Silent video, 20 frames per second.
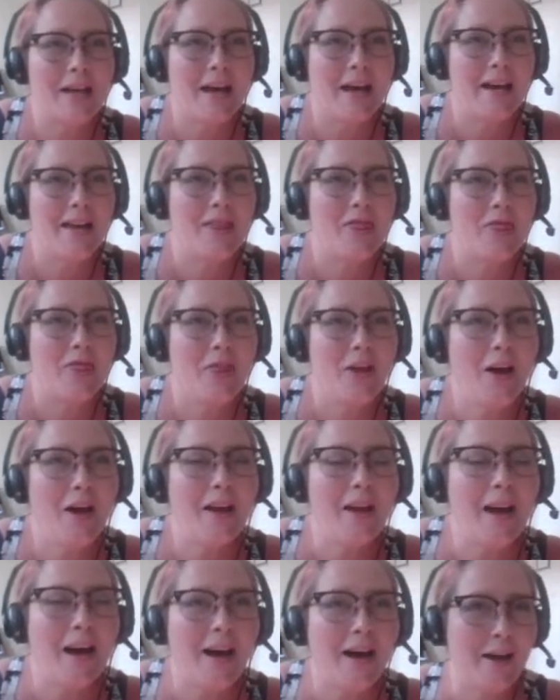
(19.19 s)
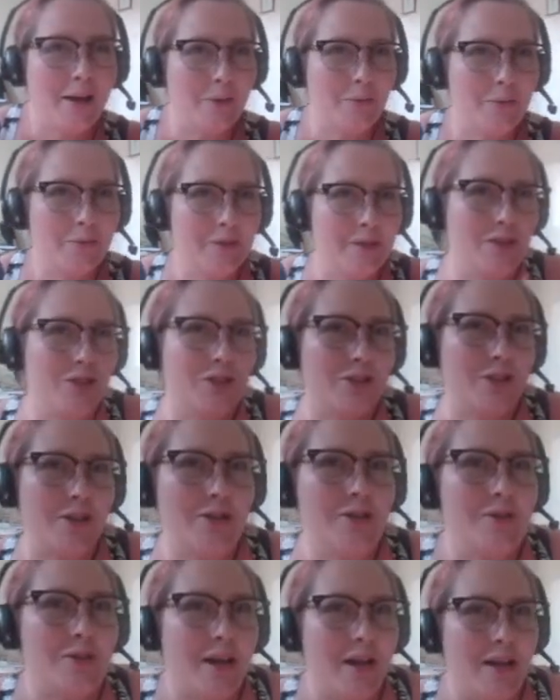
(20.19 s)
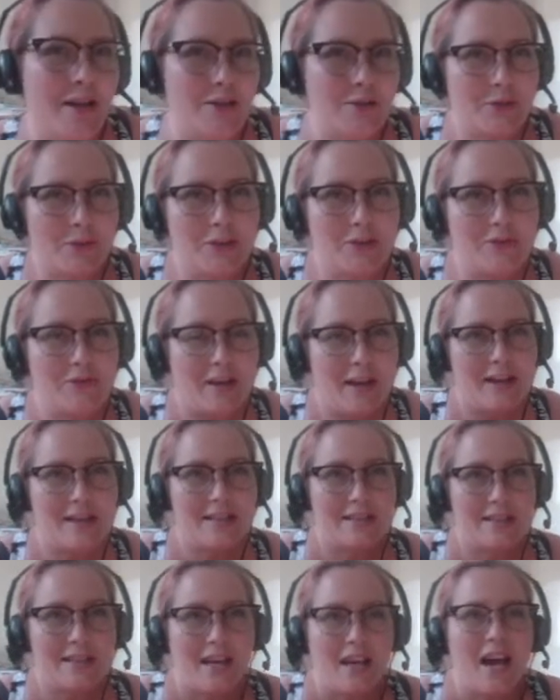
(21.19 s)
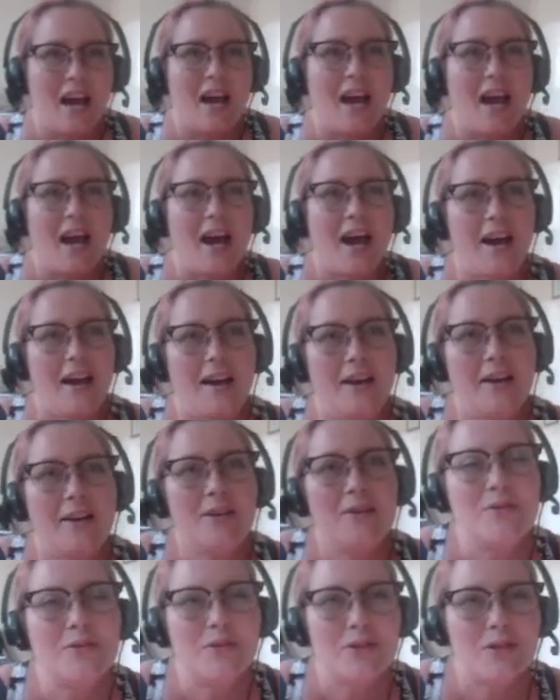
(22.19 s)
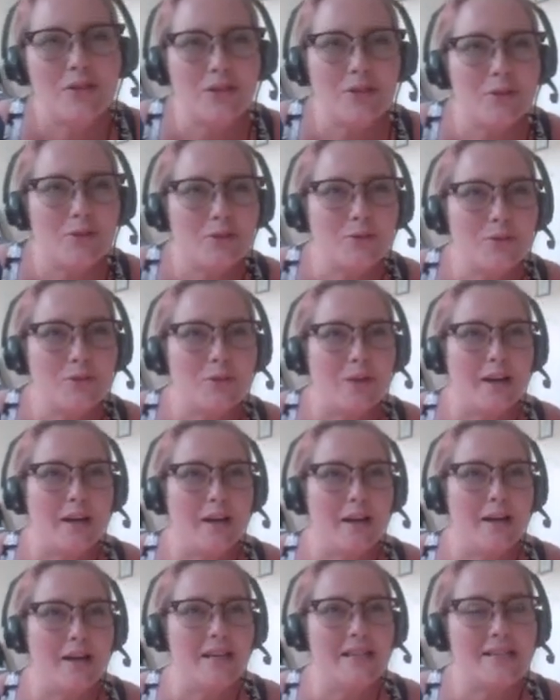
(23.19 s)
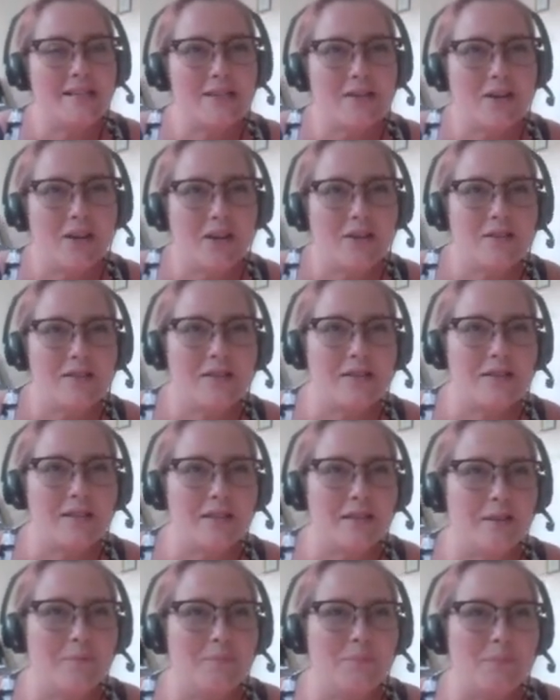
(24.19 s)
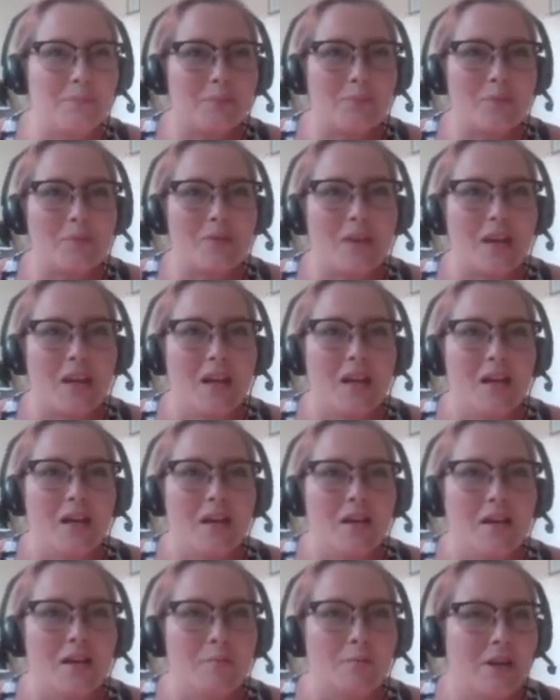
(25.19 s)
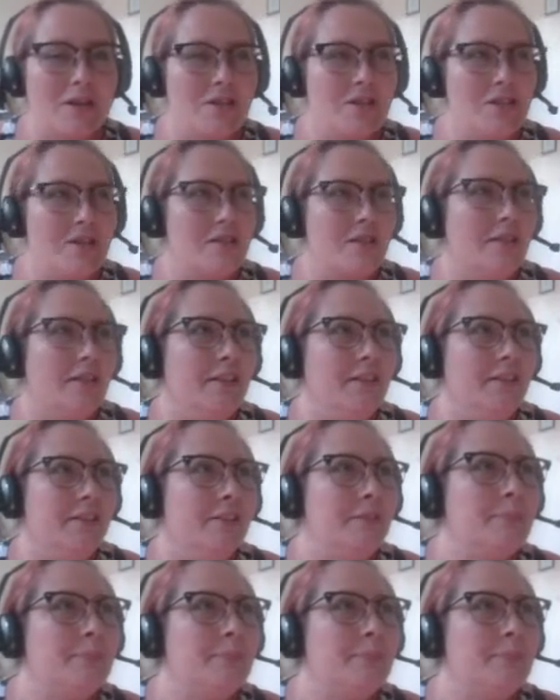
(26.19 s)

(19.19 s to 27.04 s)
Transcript: I thought I would show you guys really fast how to install some brushes on here.